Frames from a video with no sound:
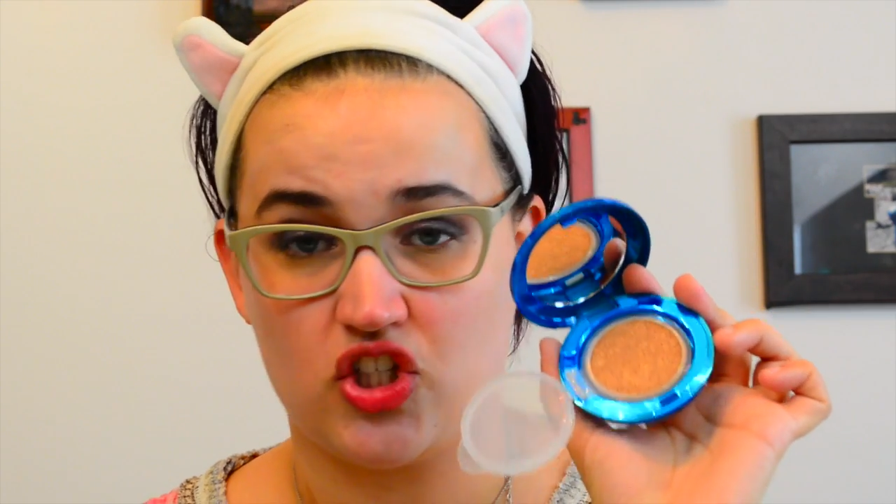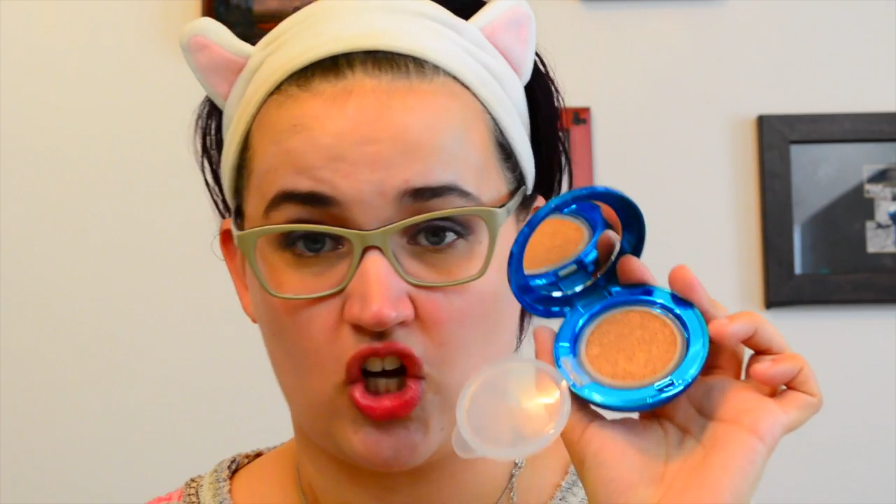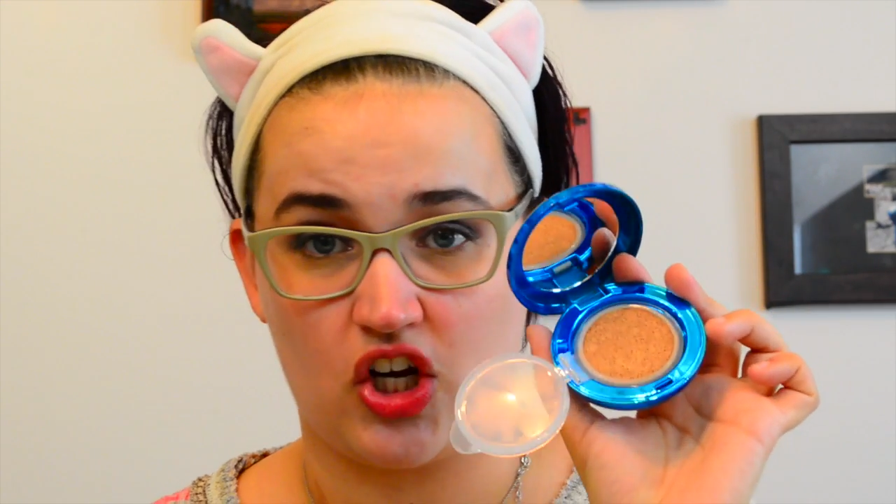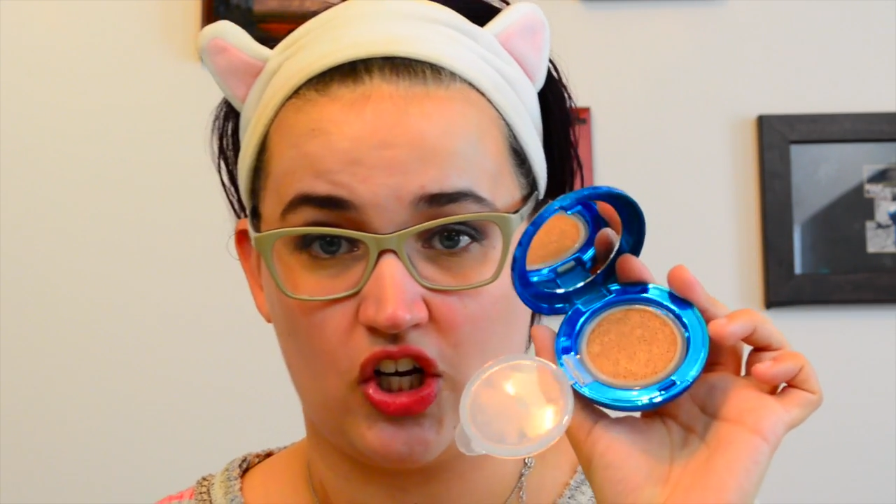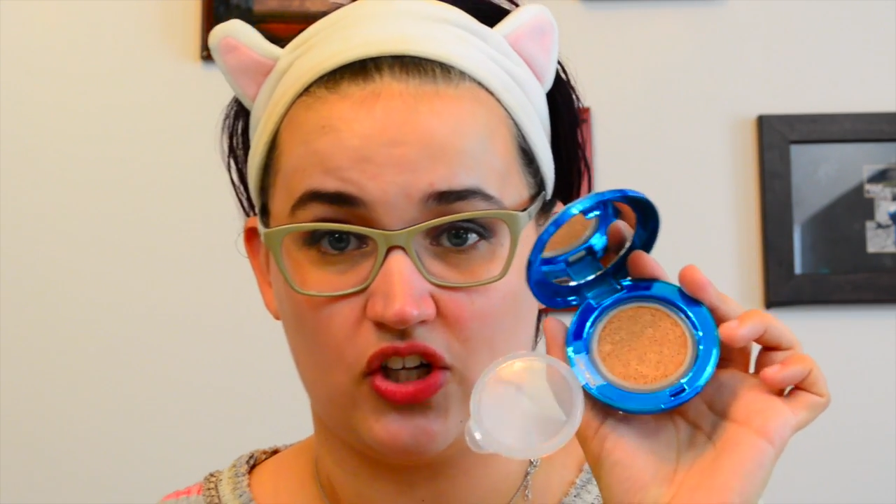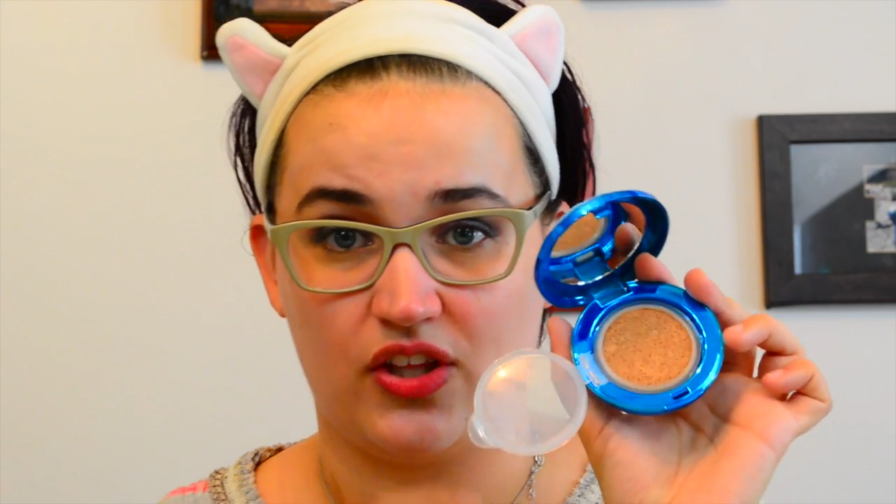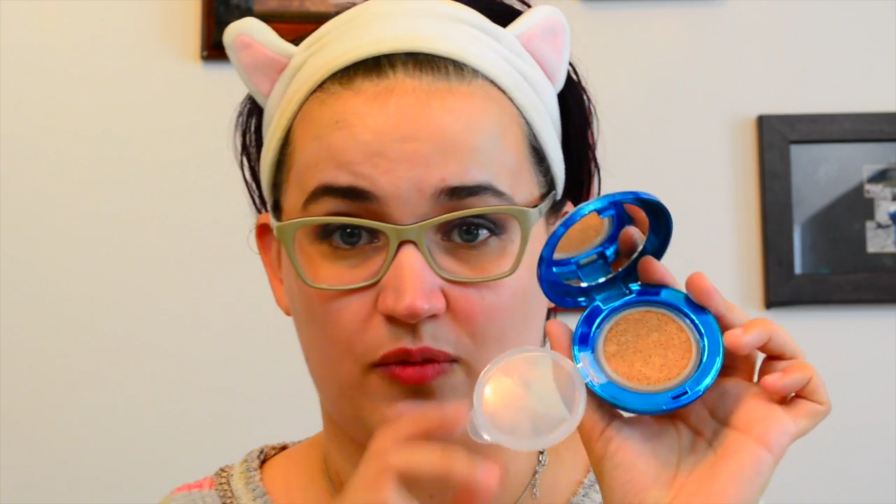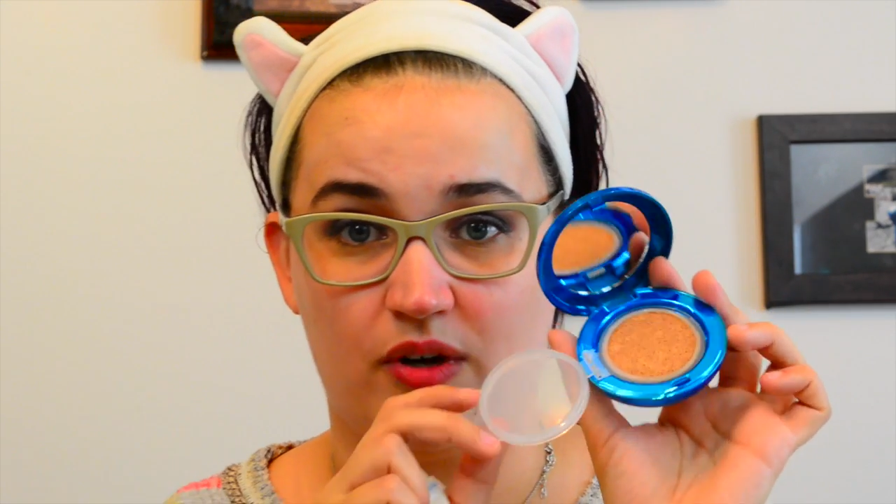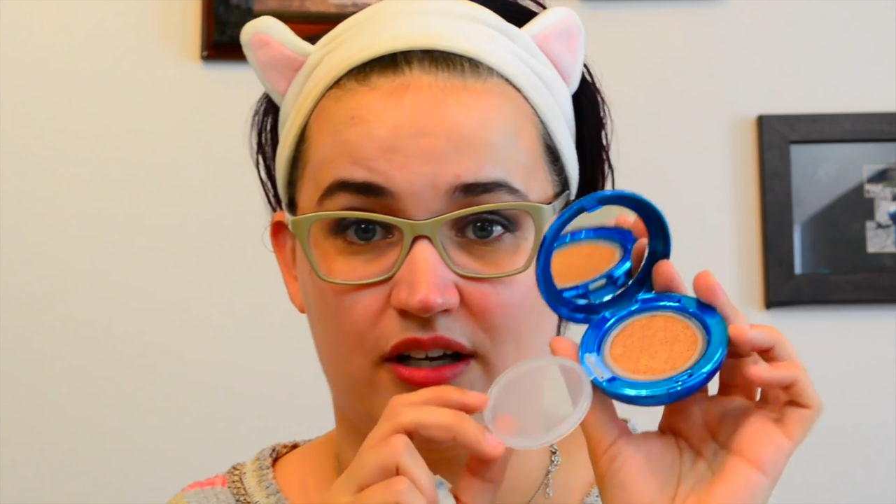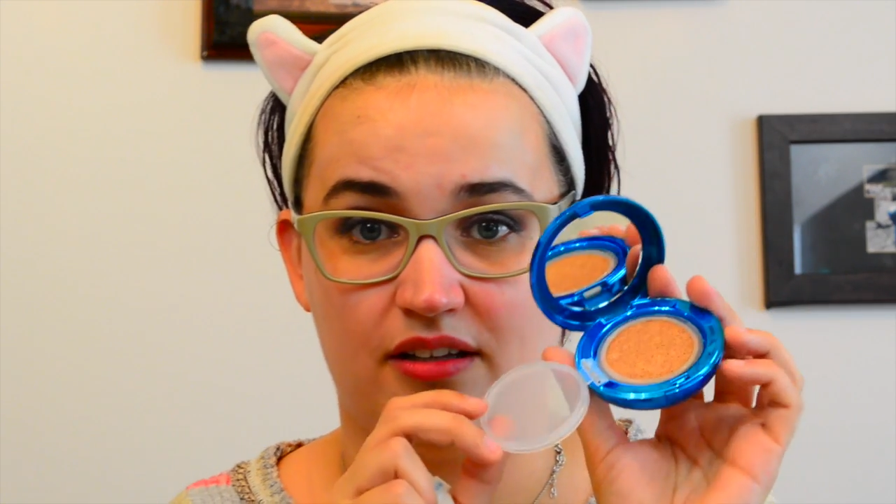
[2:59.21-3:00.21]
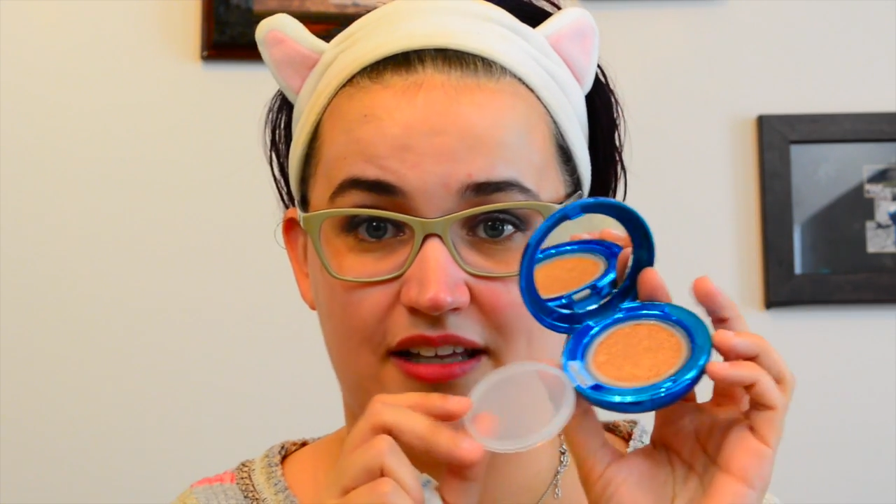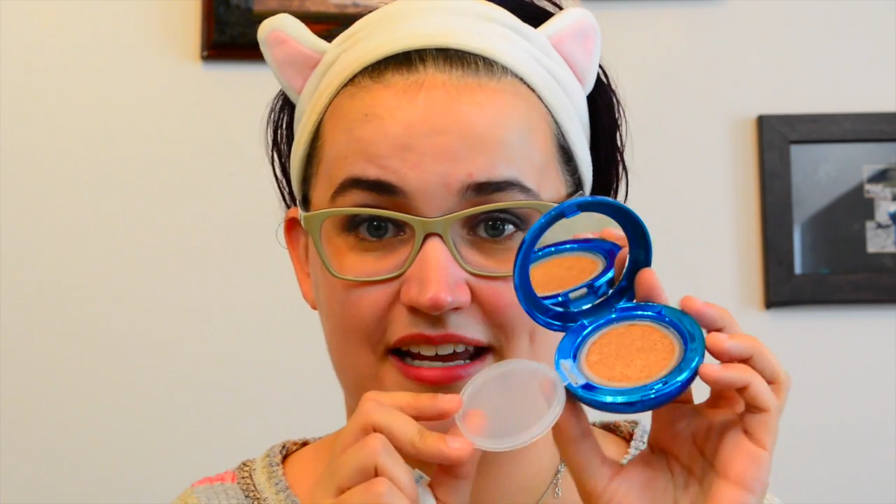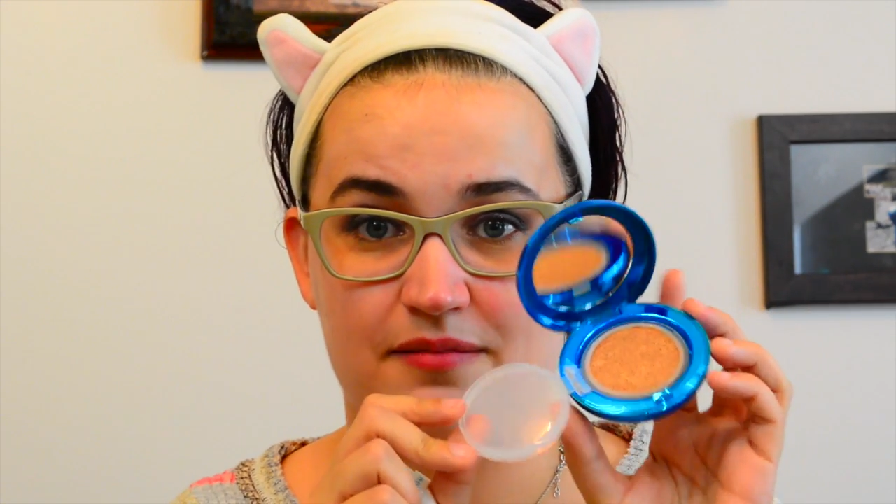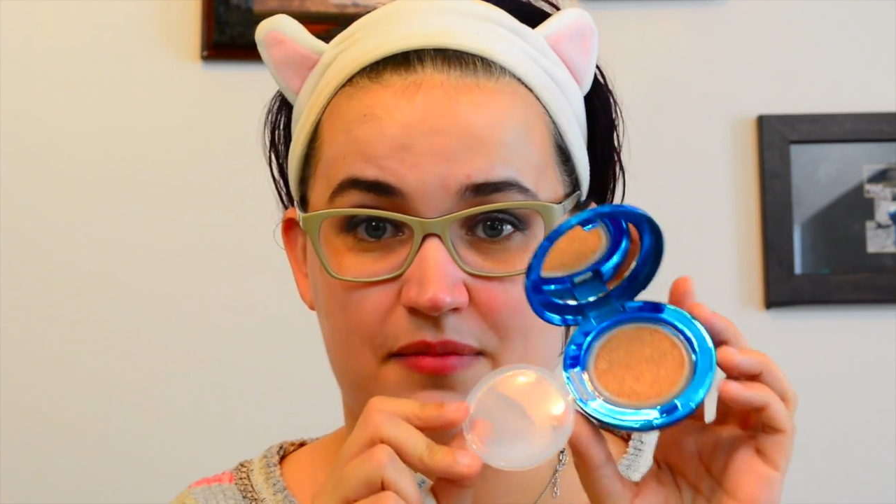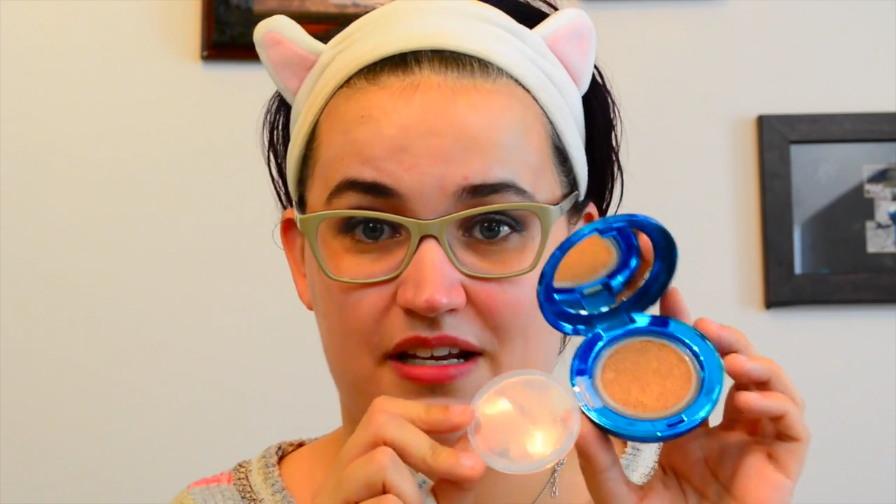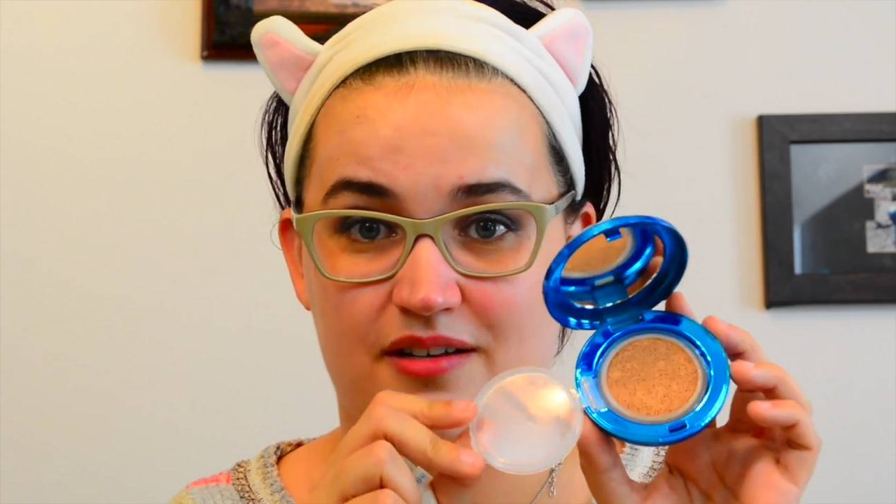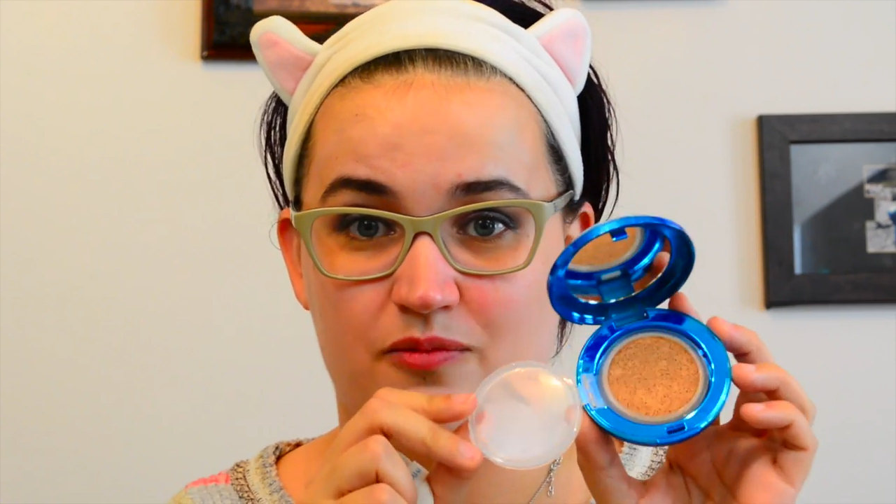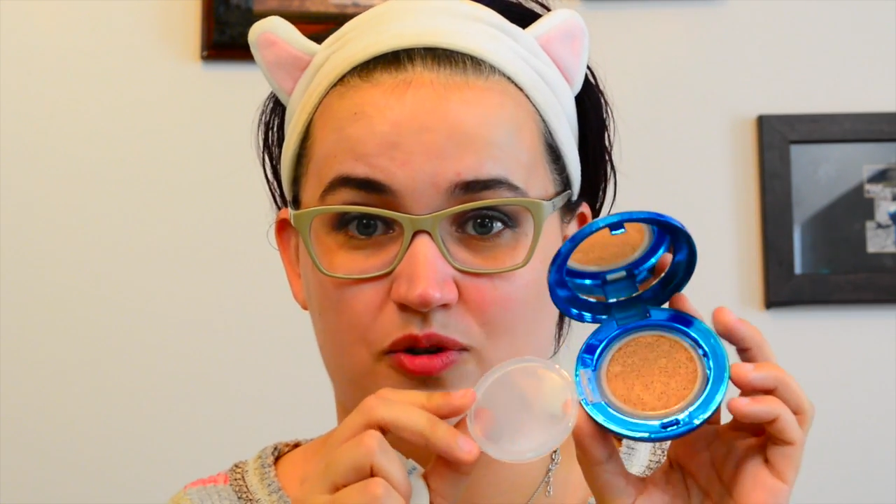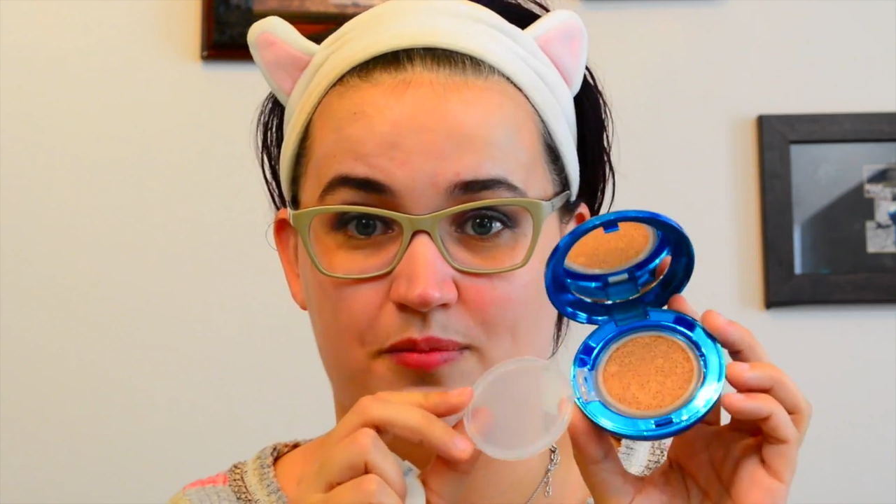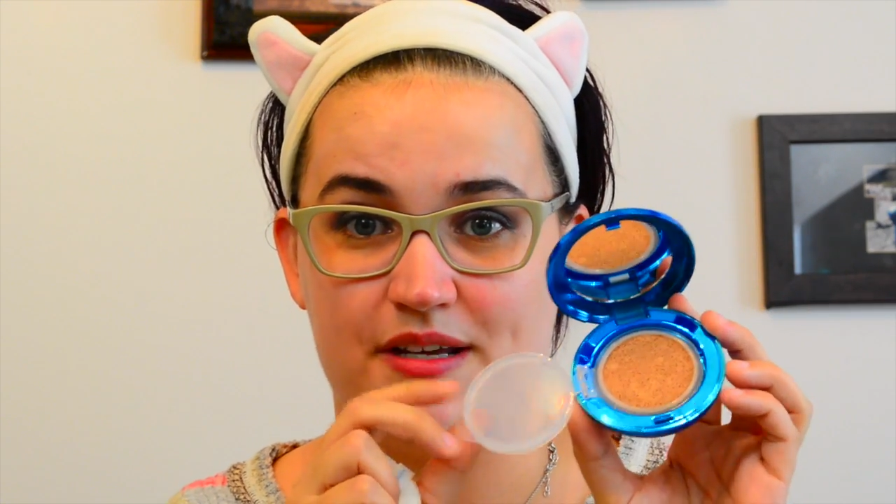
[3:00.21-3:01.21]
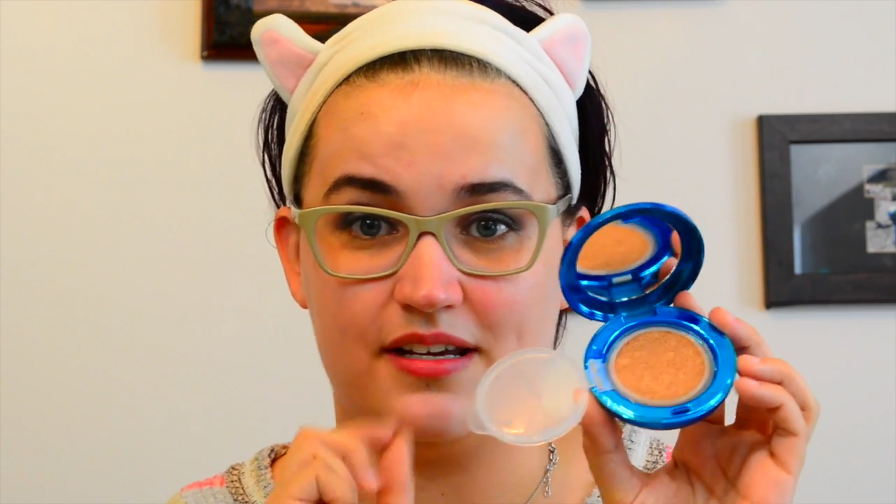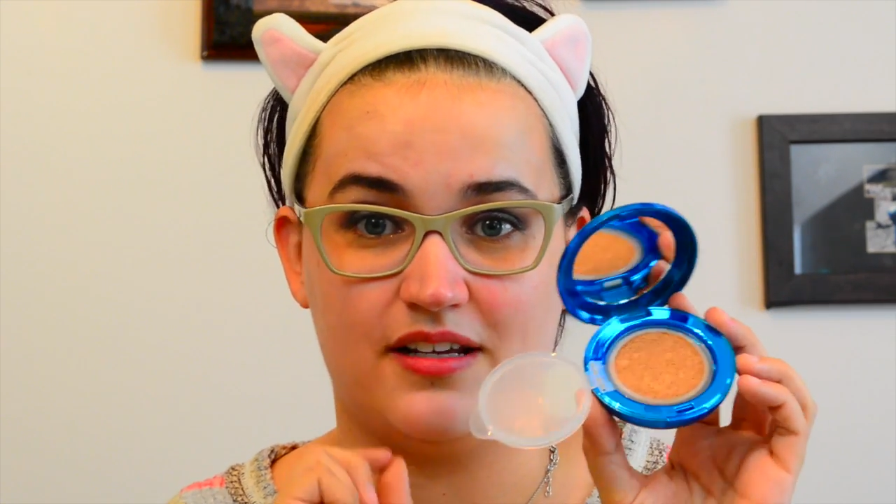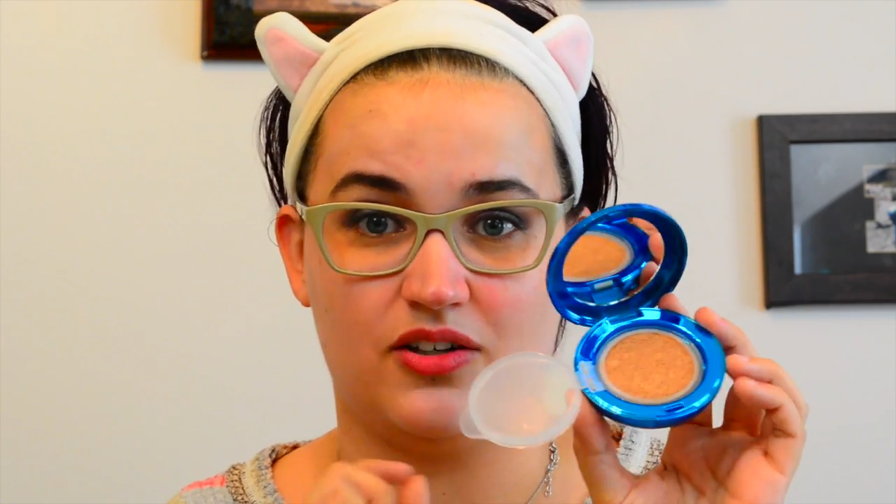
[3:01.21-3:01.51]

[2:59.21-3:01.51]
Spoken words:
darker than what a light medium would be in